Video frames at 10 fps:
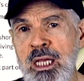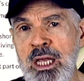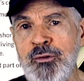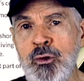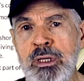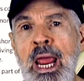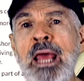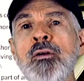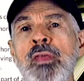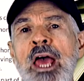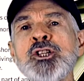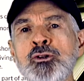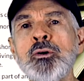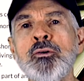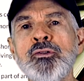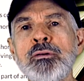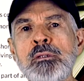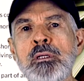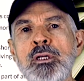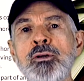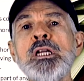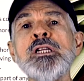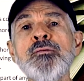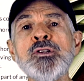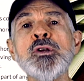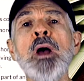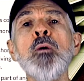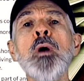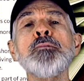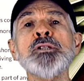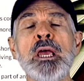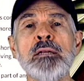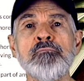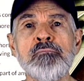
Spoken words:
If you can handle that truth, you need to visit my website